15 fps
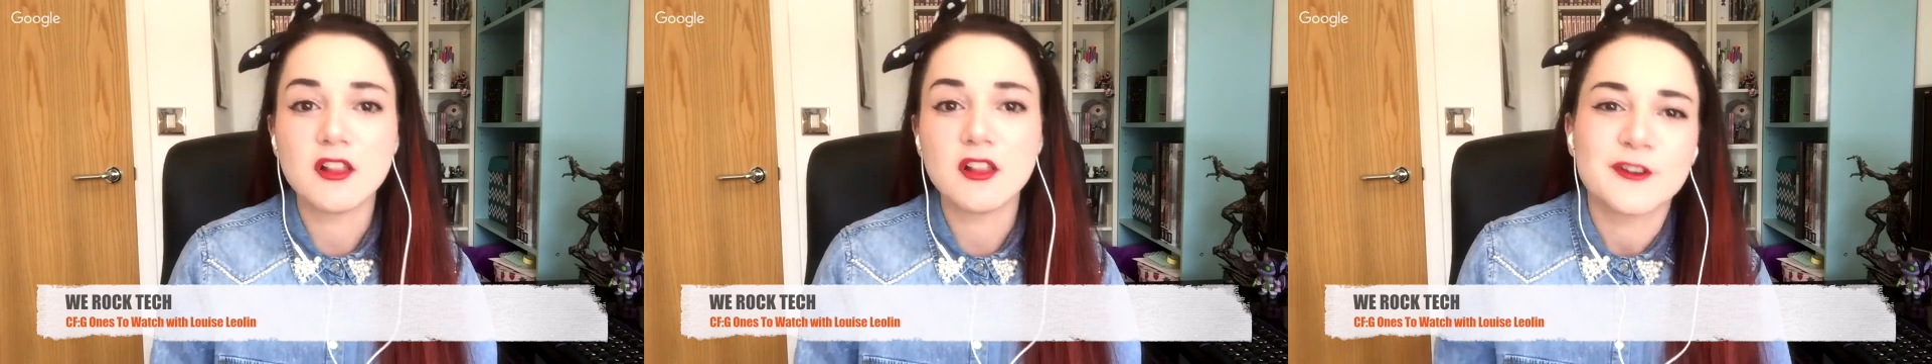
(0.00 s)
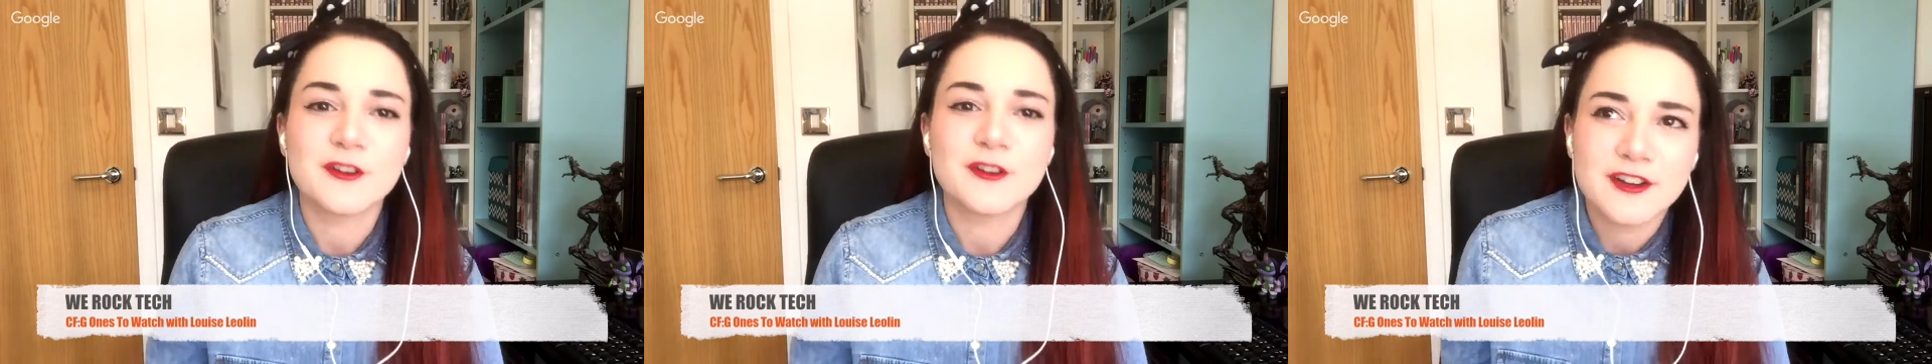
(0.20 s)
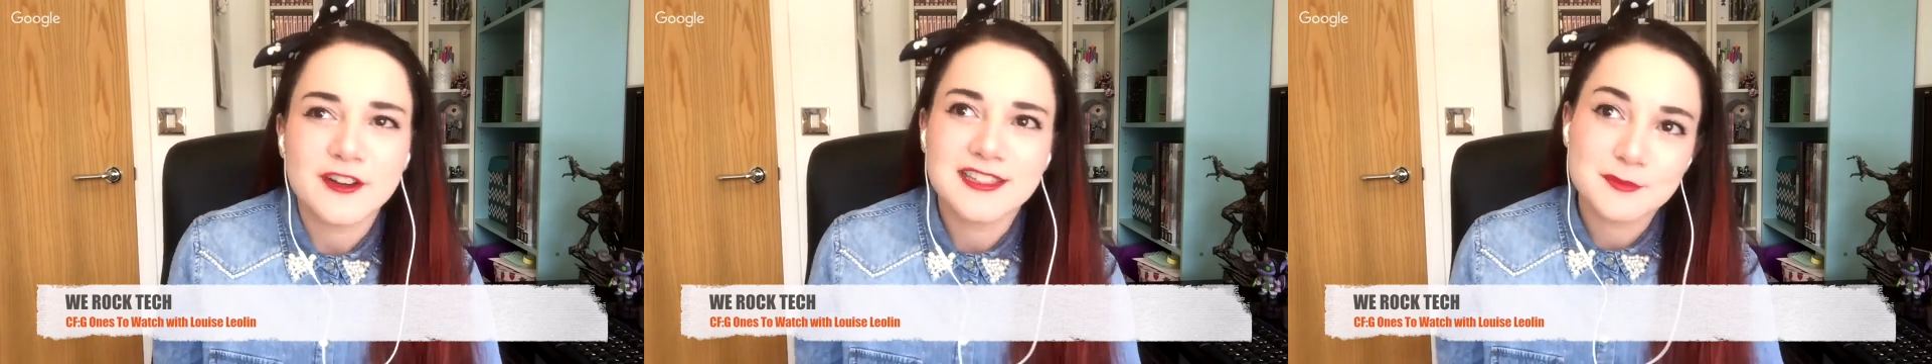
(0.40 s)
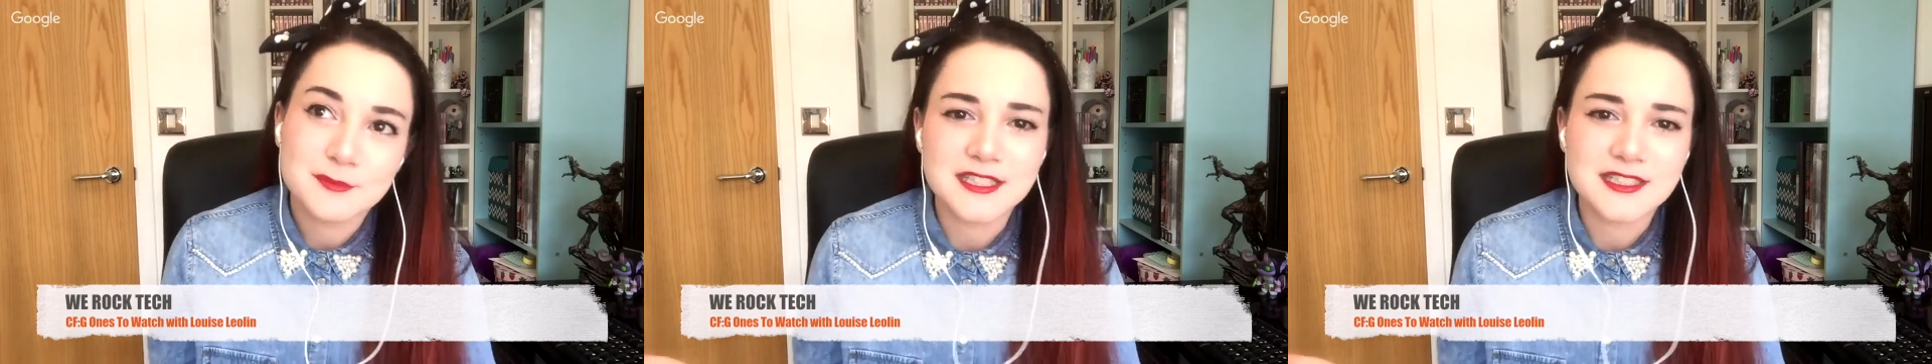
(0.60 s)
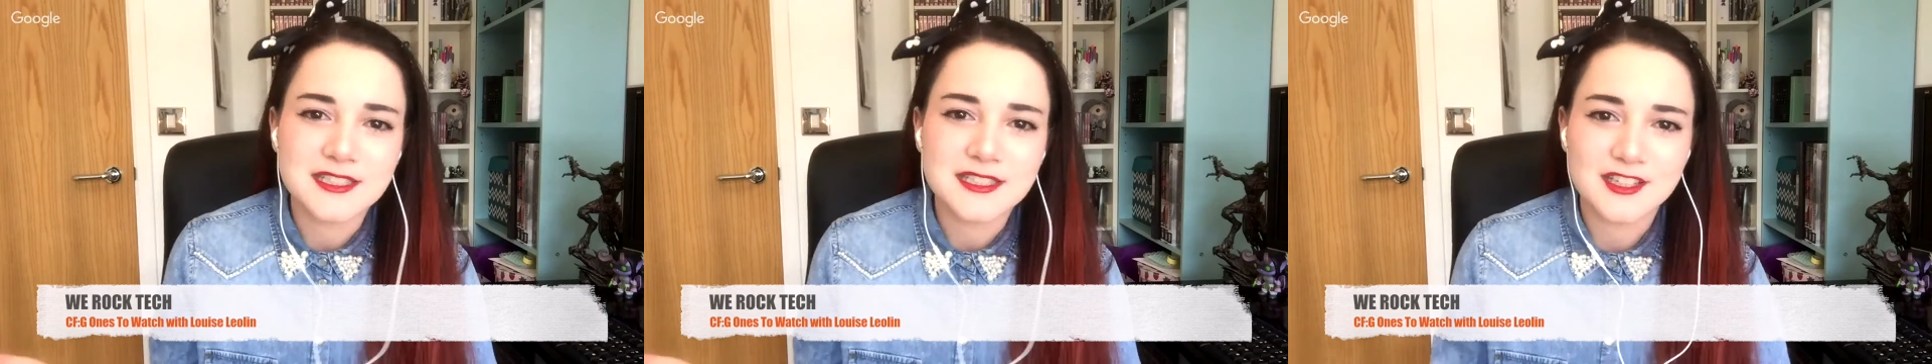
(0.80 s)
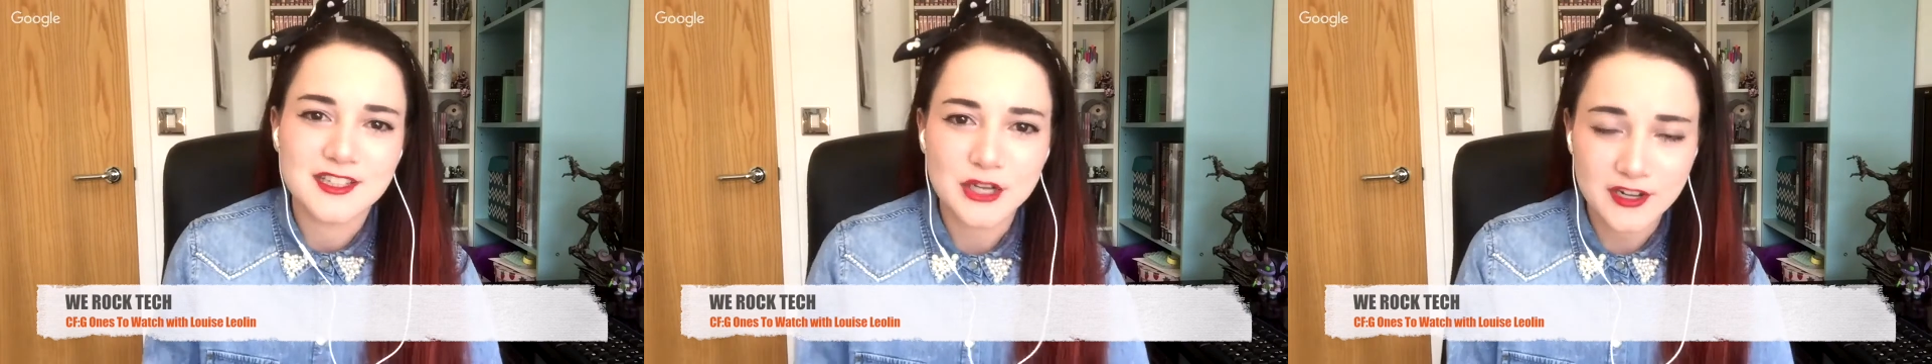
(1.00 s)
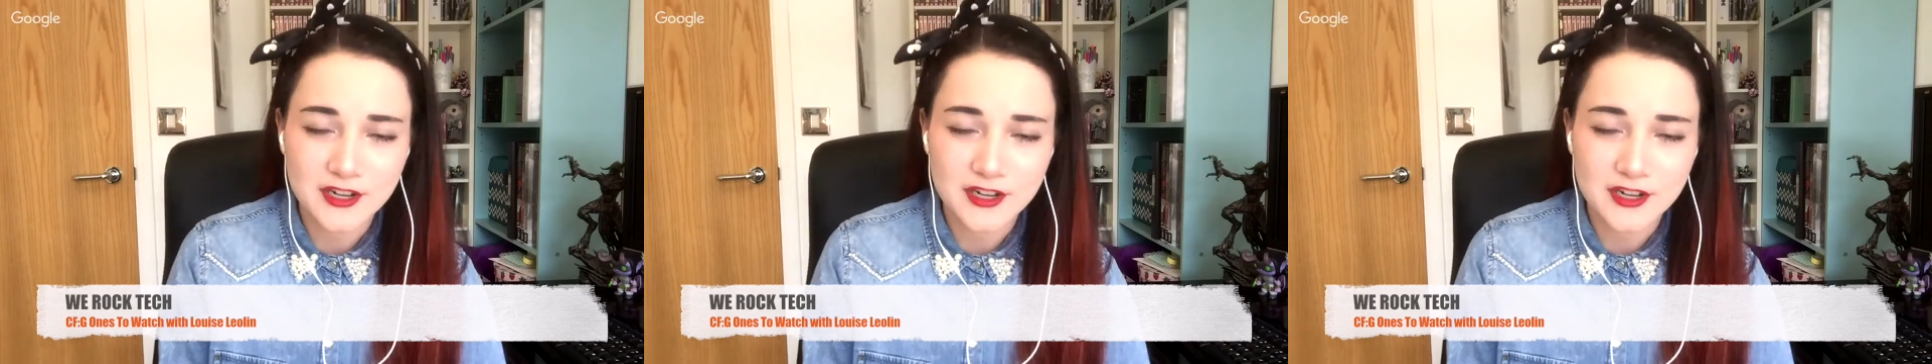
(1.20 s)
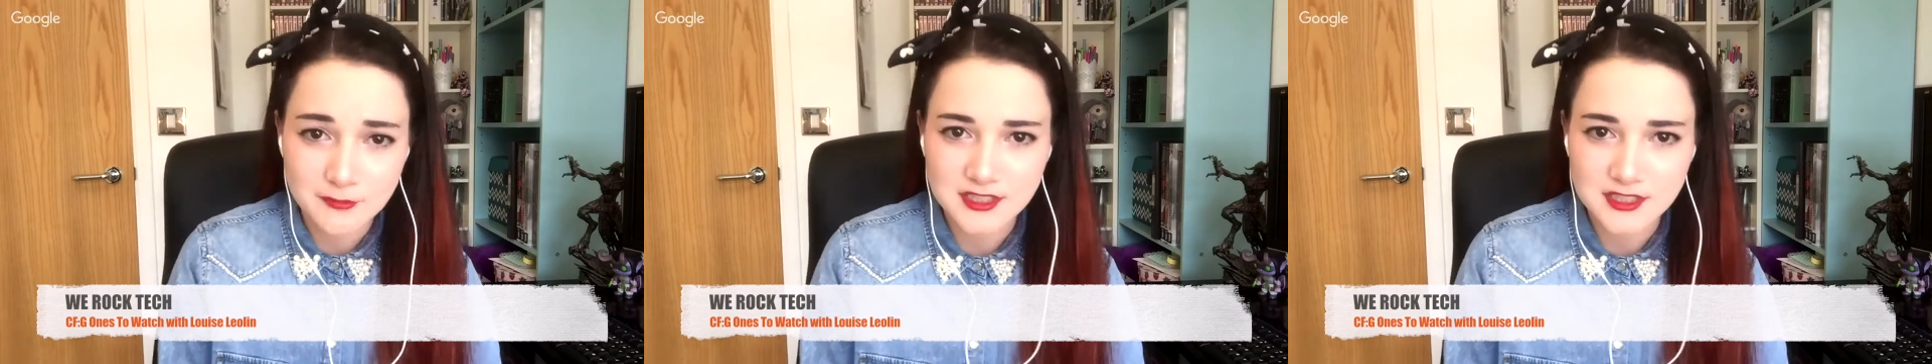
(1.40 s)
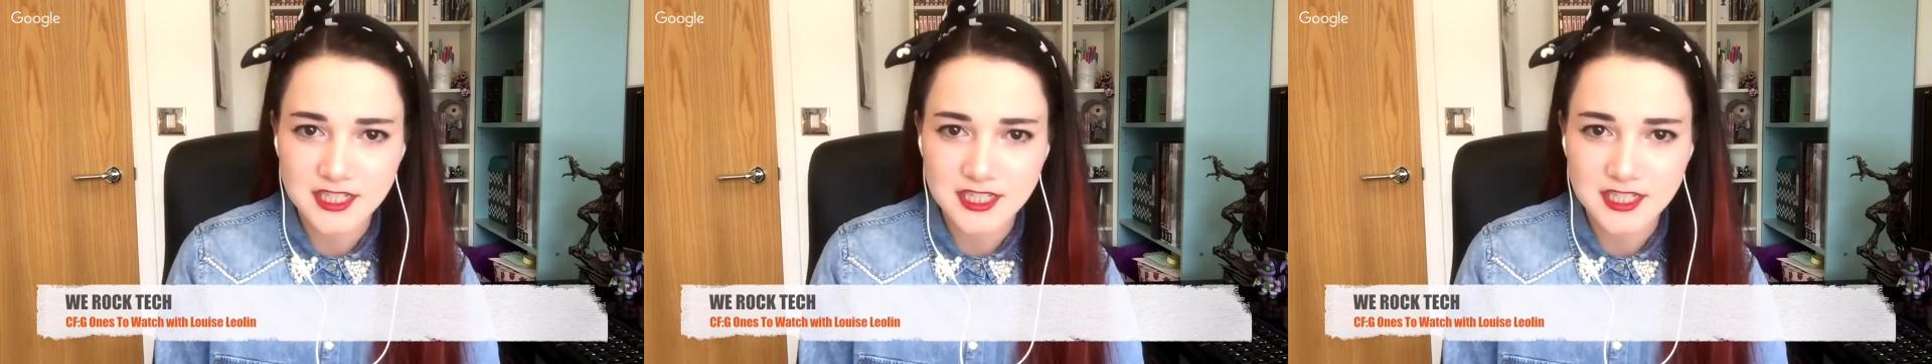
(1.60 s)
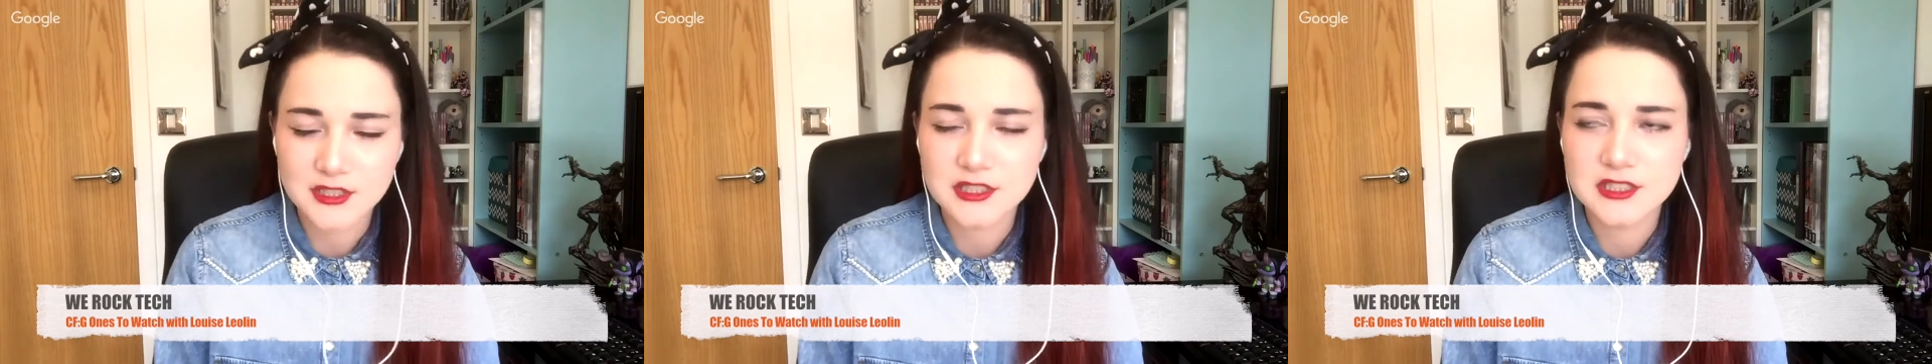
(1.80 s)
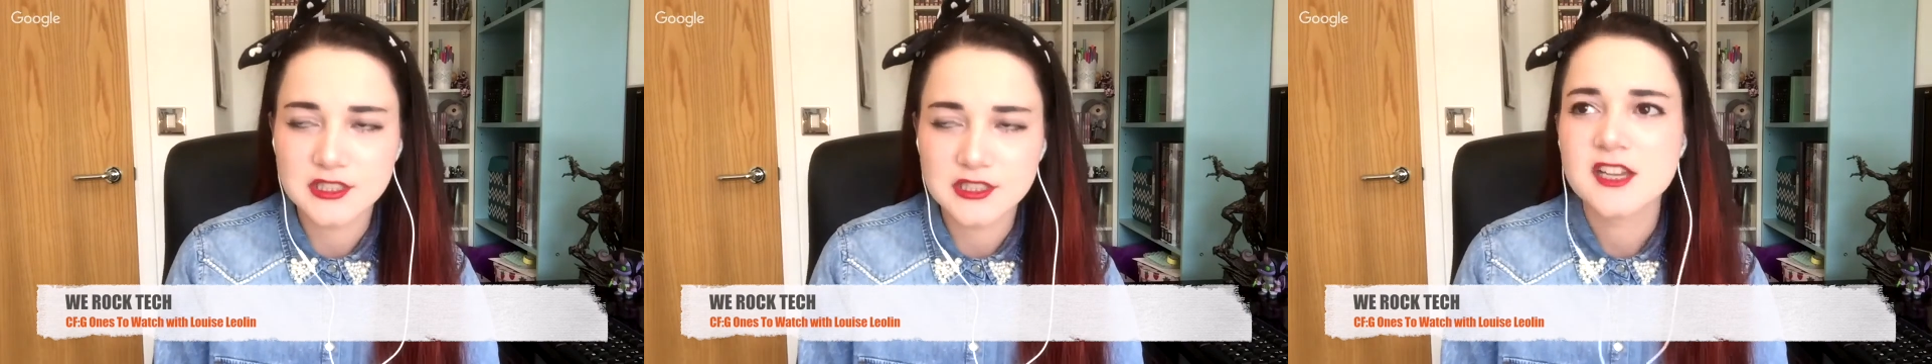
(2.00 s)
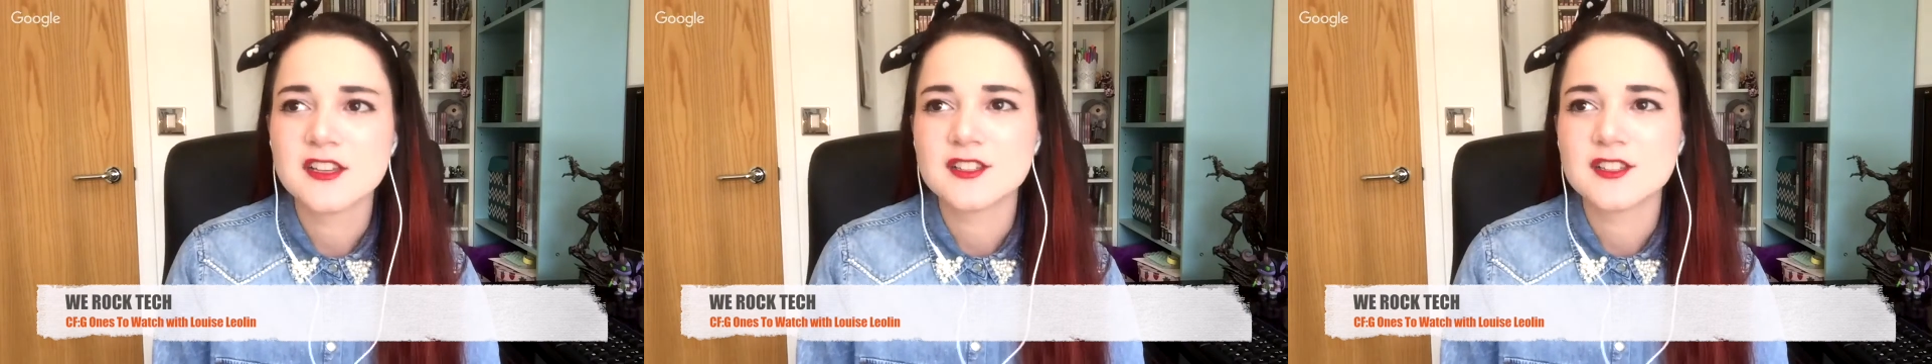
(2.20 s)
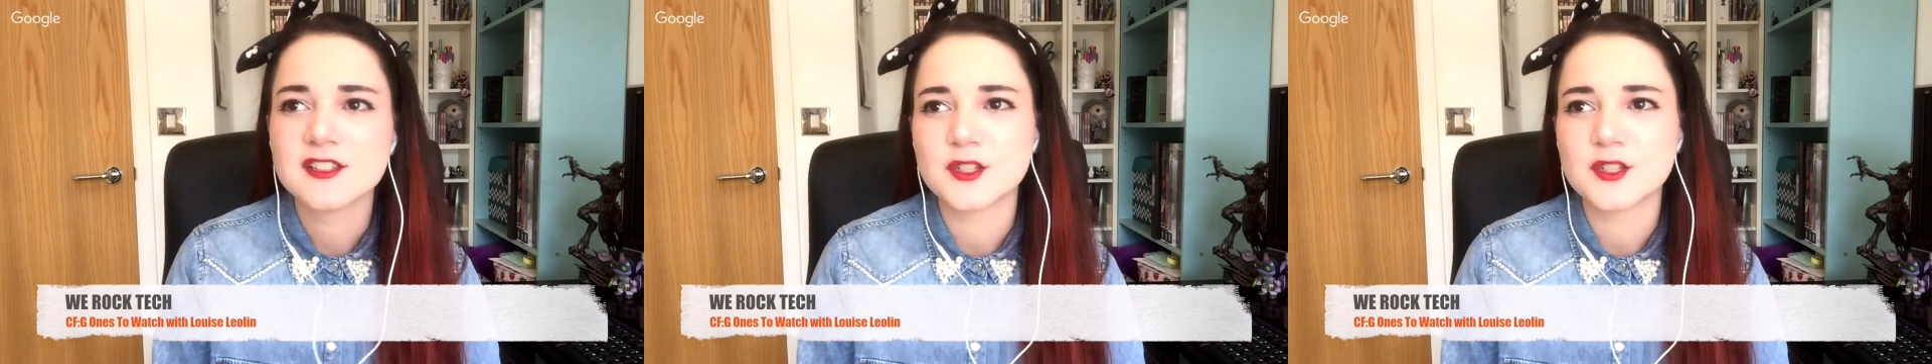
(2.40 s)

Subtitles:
all of our friends basically are games designers.